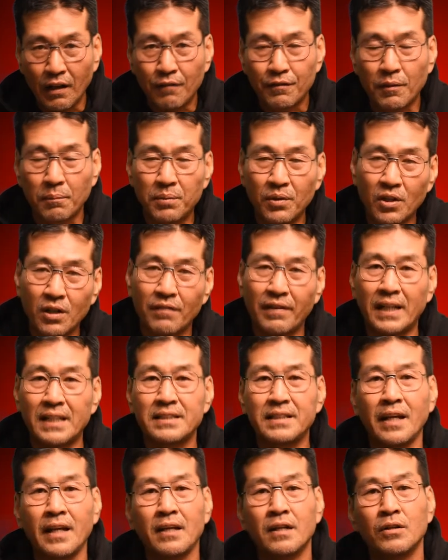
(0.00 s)
from book of
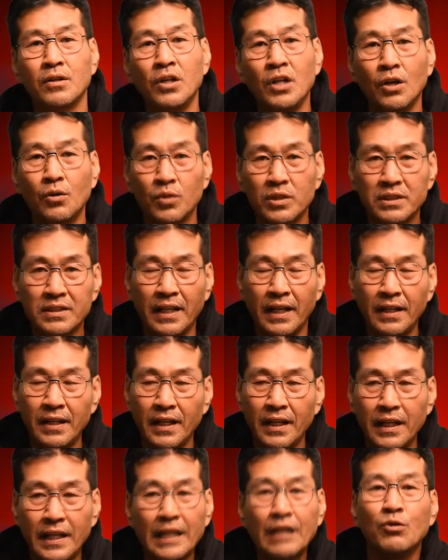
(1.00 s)
Isaiah was
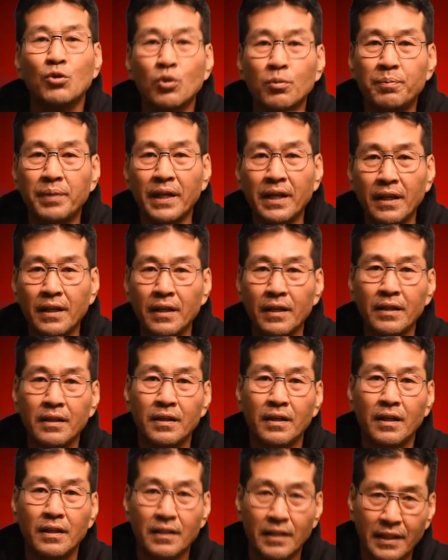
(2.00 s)
that he will
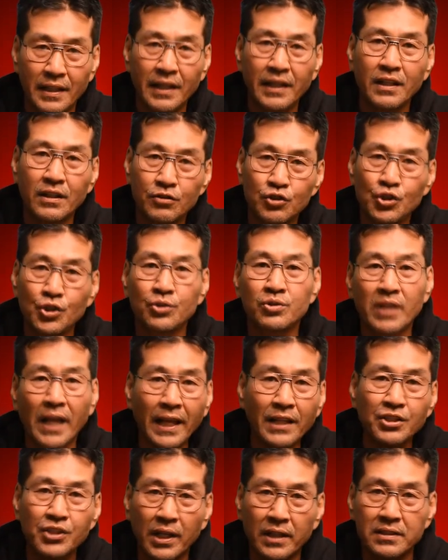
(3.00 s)
be the king of Jews
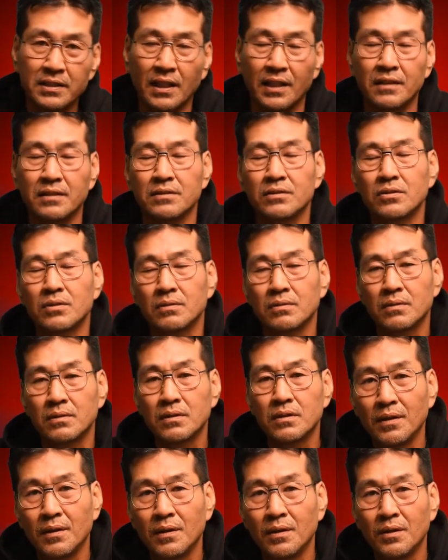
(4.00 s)
and Gentiles.
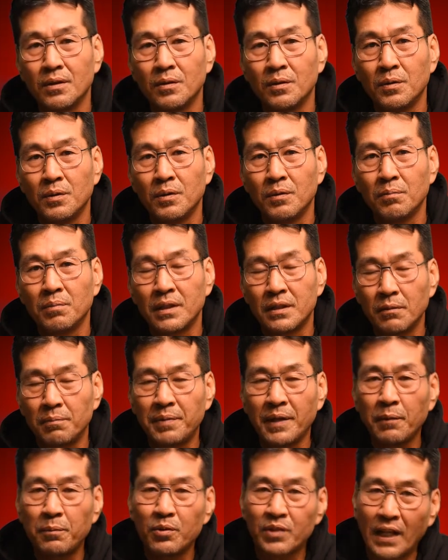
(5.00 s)
But the
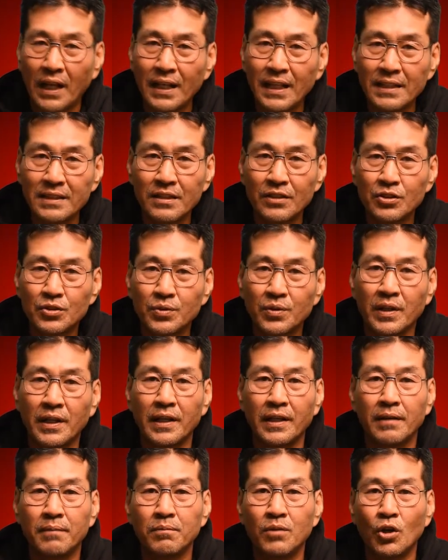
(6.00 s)
people that listened to
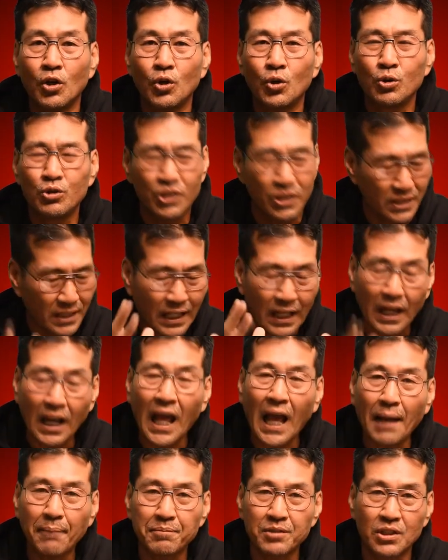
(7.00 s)
him, who just
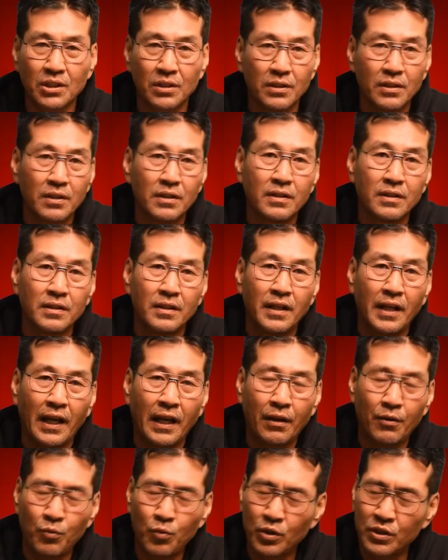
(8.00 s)
clapped
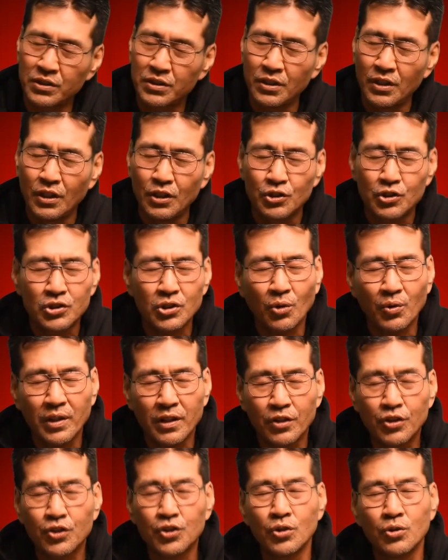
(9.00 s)
and was so
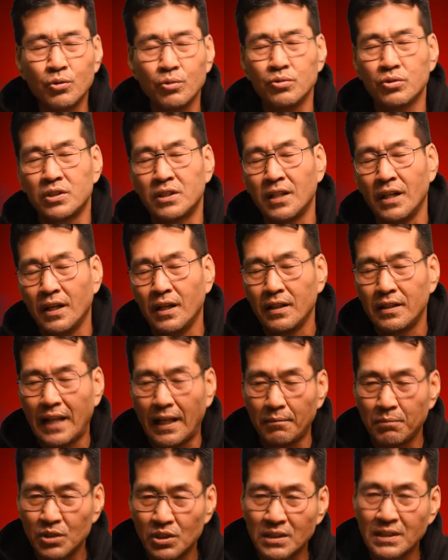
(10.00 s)
enthused
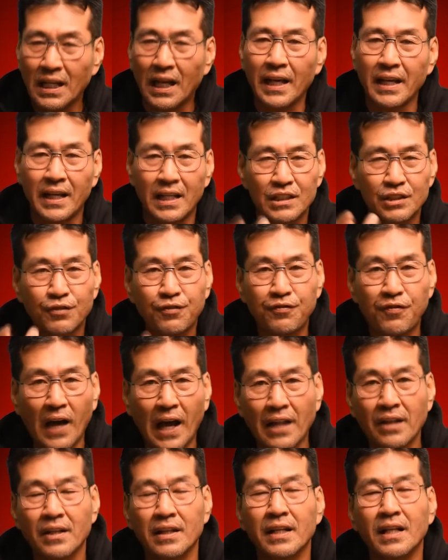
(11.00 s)
that Messiah has
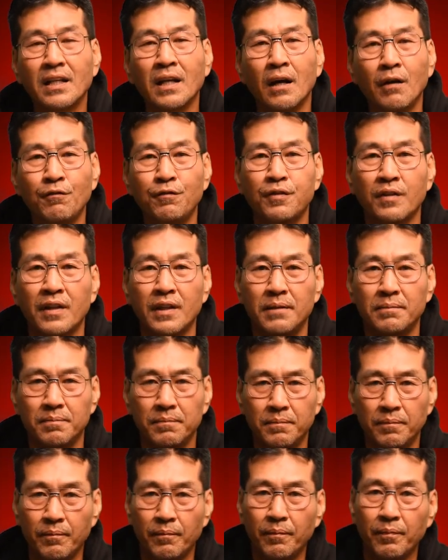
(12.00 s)
finally come for
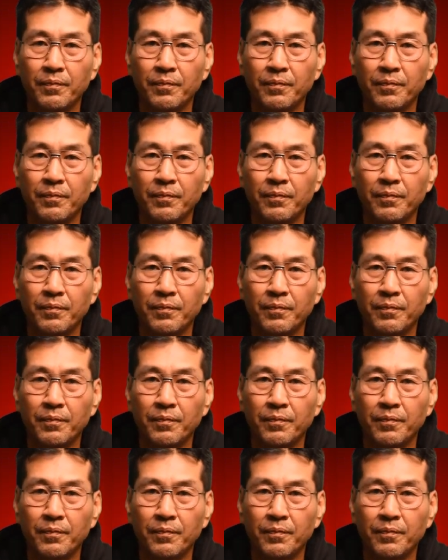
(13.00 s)
them,